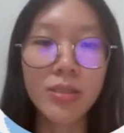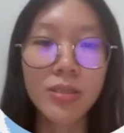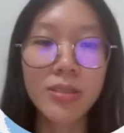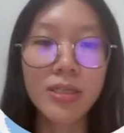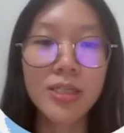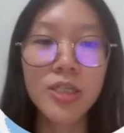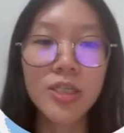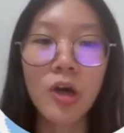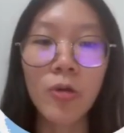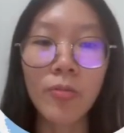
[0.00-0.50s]

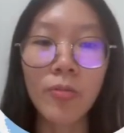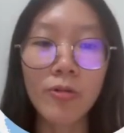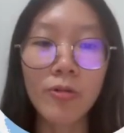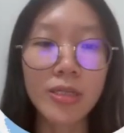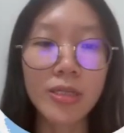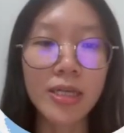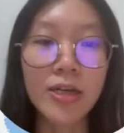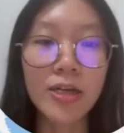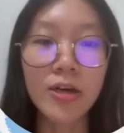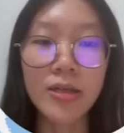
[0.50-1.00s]
these
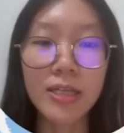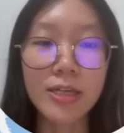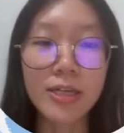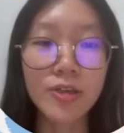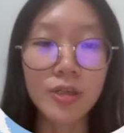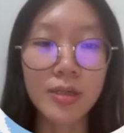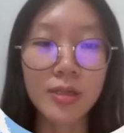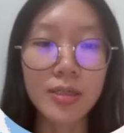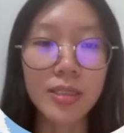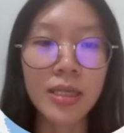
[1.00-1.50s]
operating
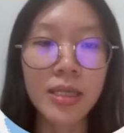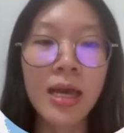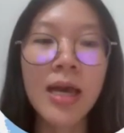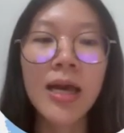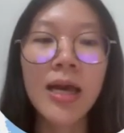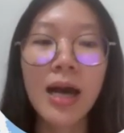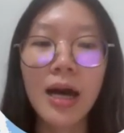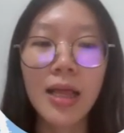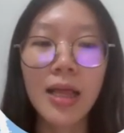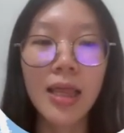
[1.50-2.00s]
conditions
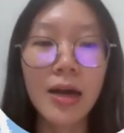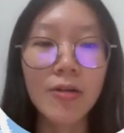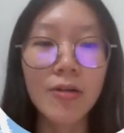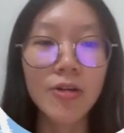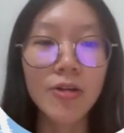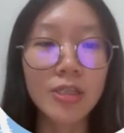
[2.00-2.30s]
allow